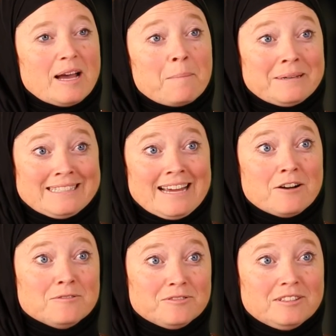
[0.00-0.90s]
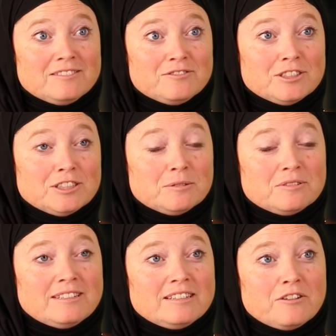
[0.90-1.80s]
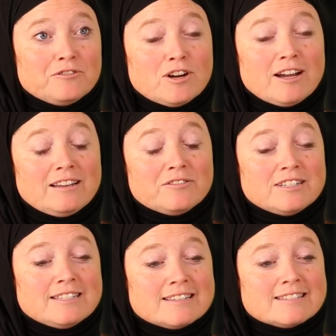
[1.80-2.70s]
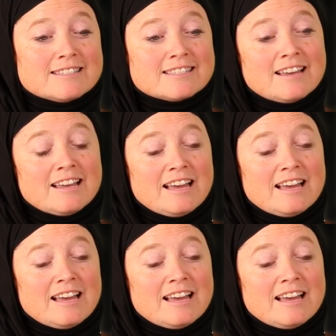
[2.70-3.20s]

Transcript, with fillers: up and down for a variety of reasons.